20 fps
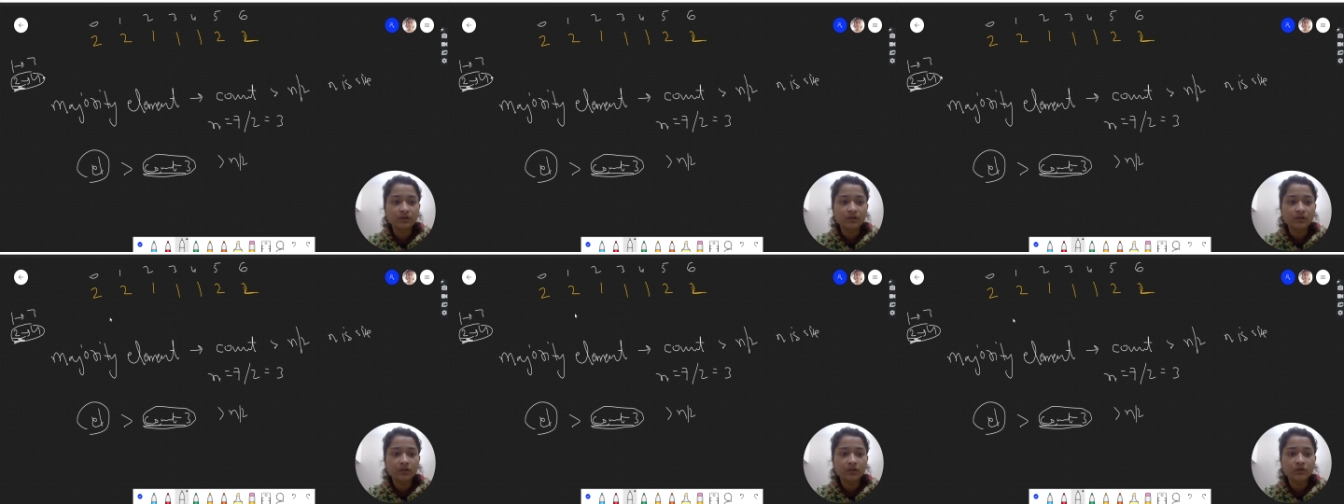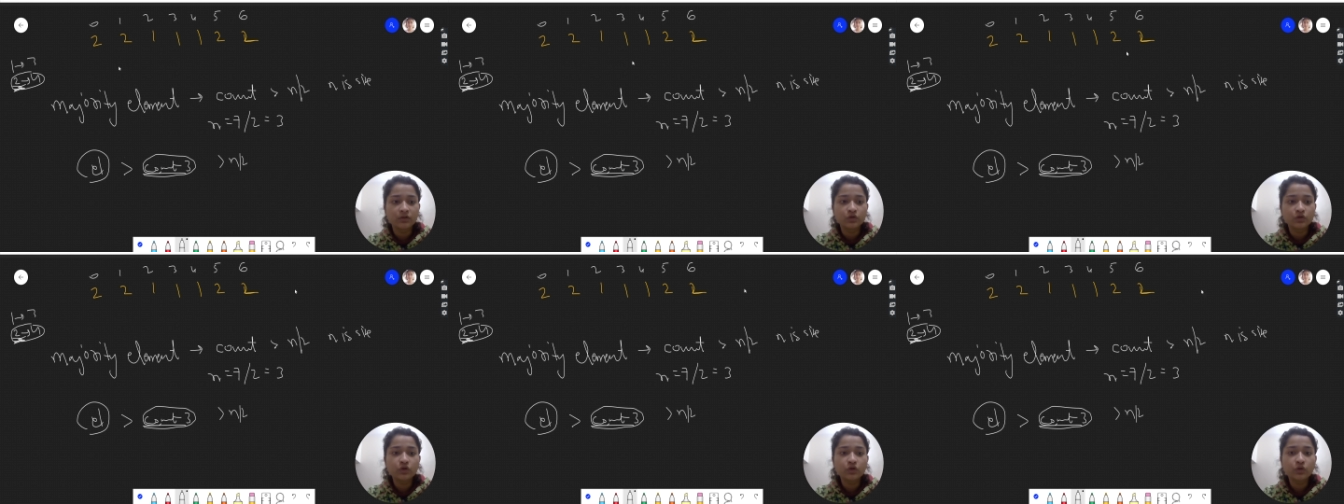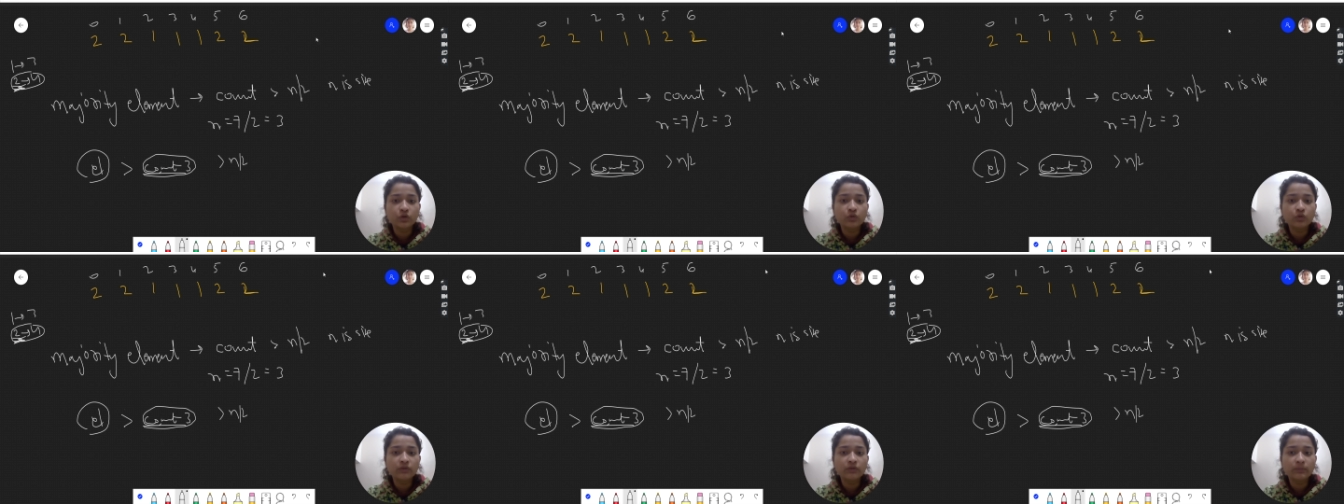So
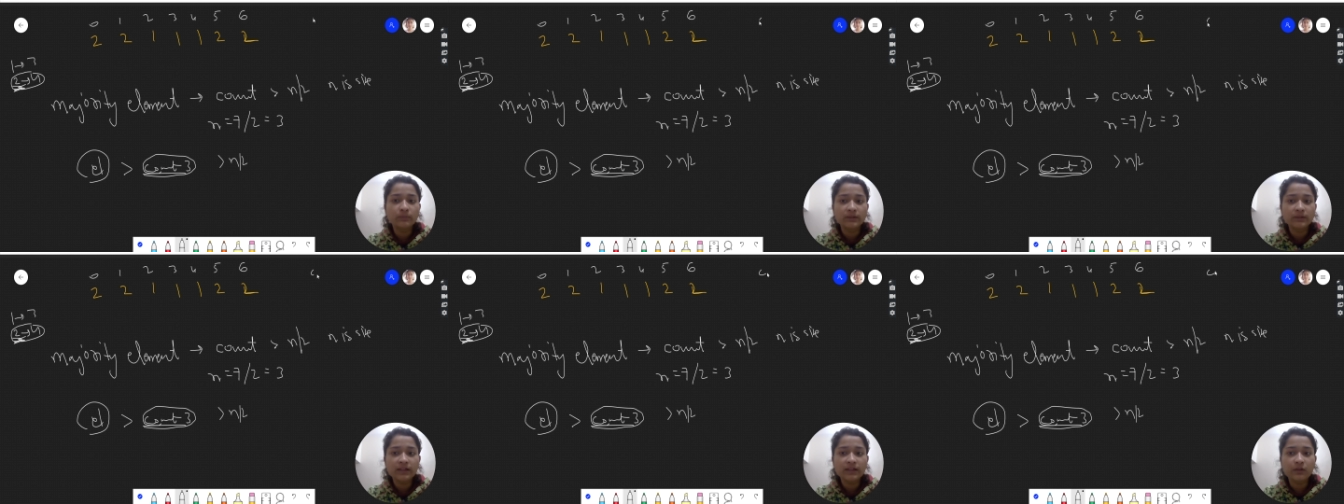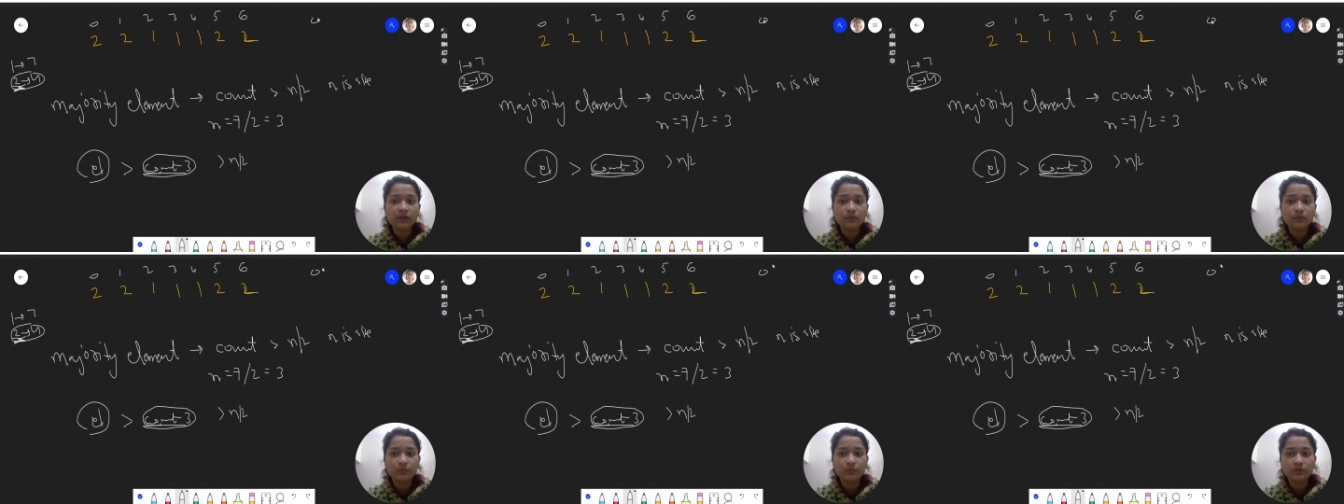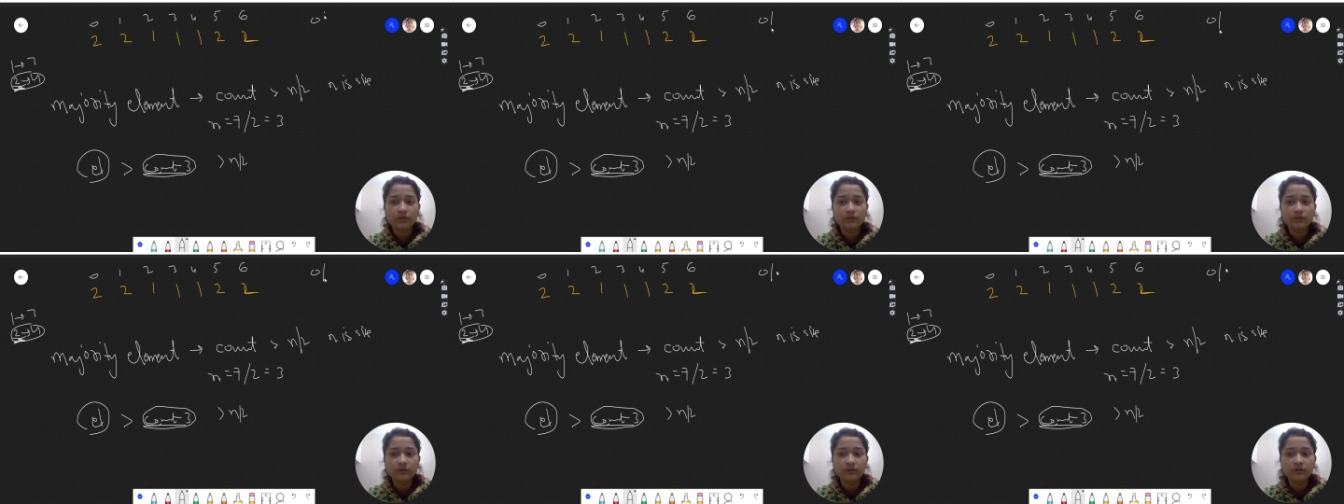2 will be the output.
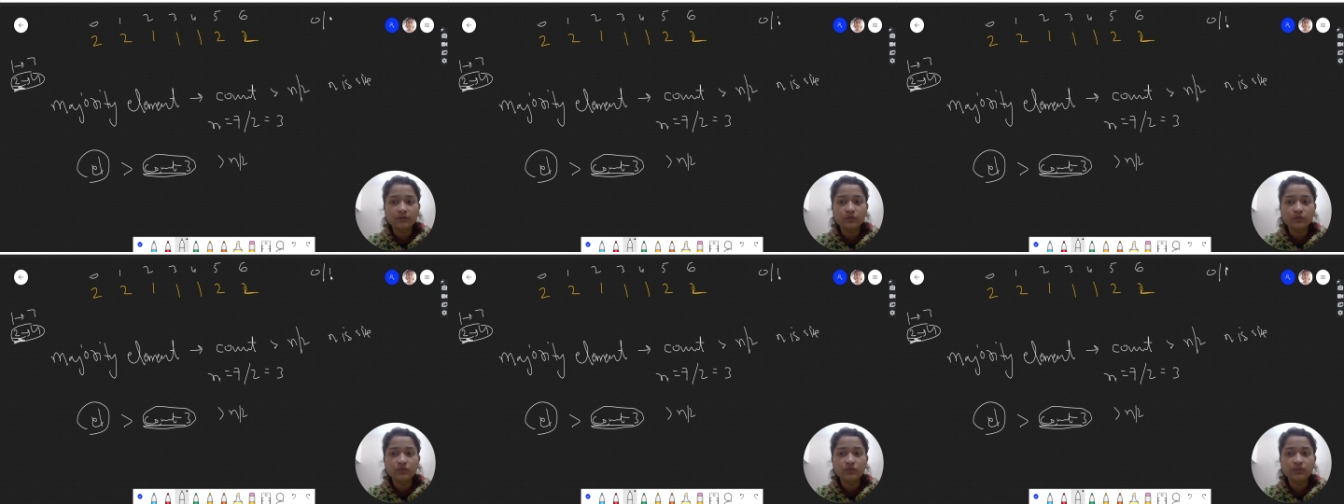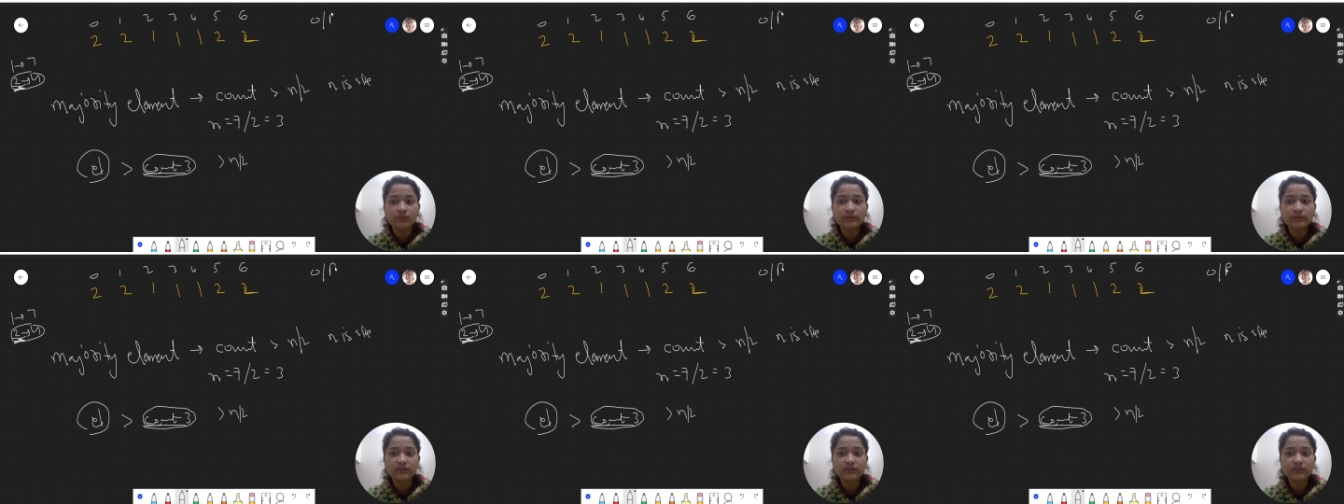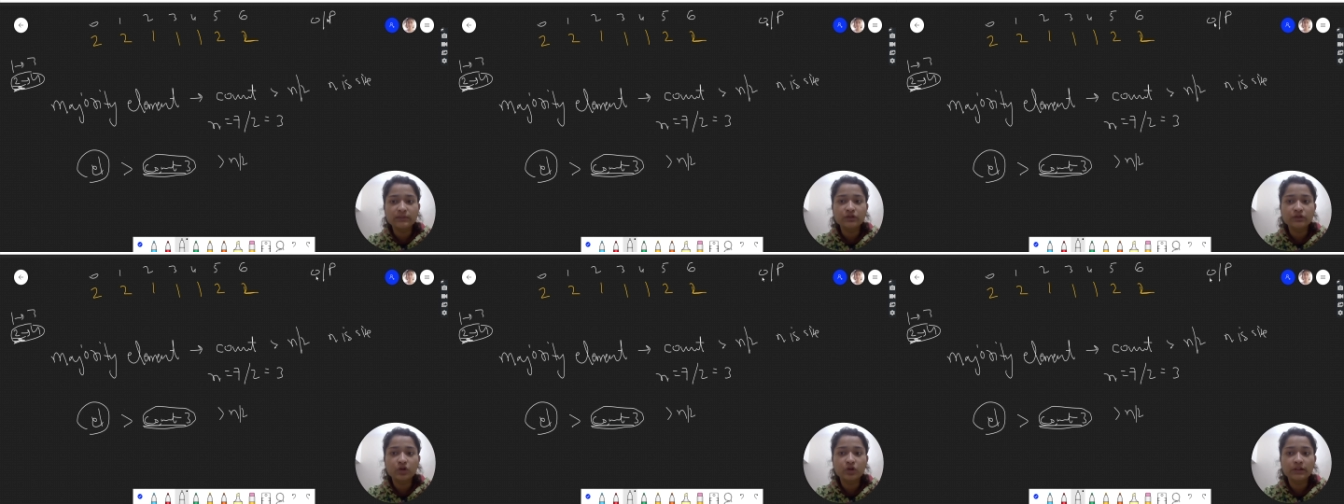2 will be the
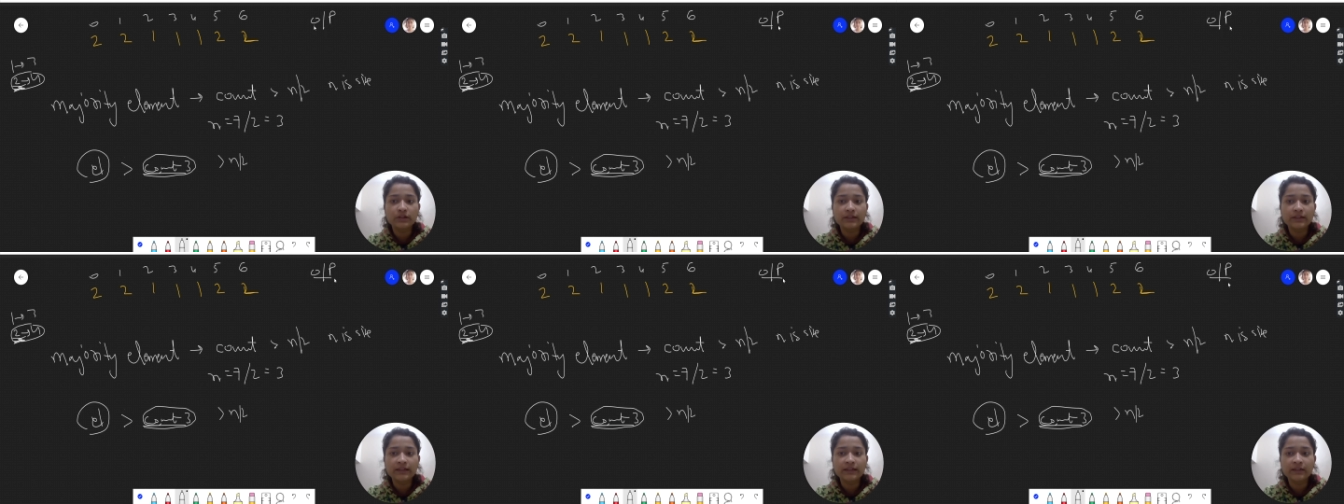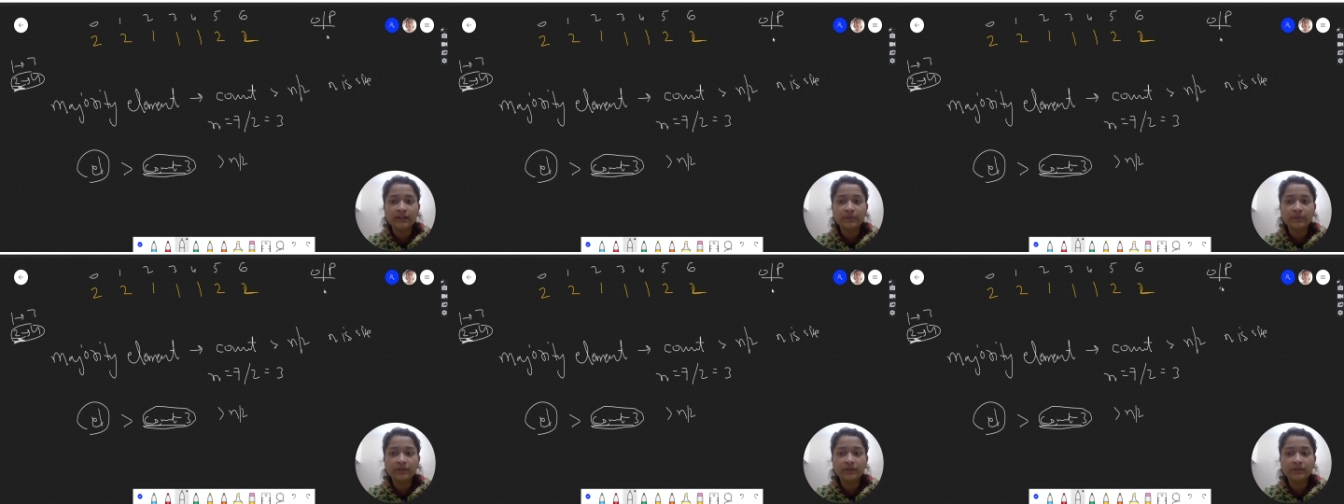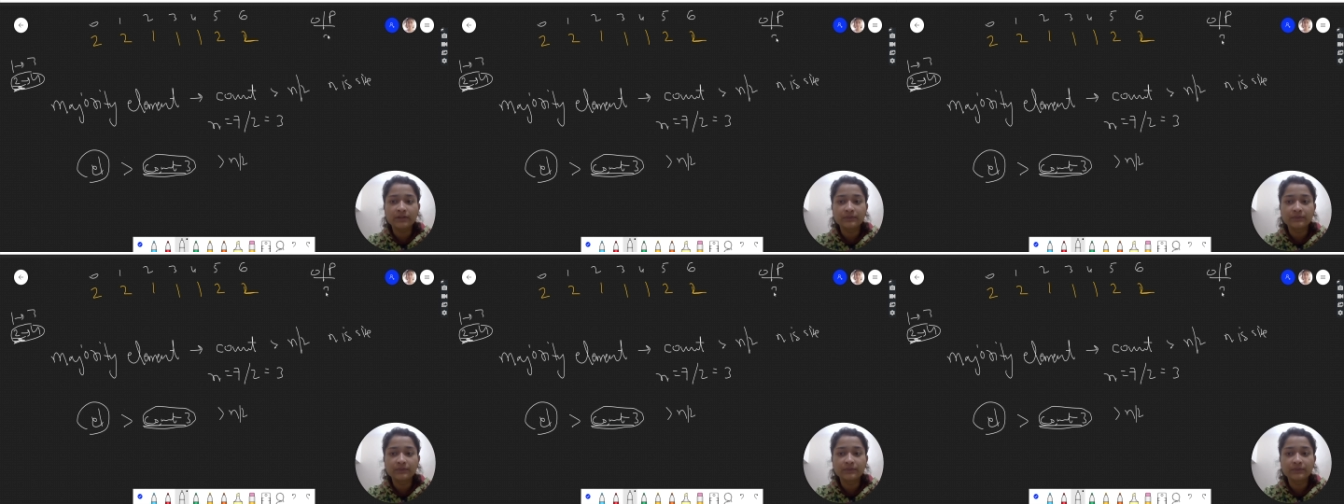majority element.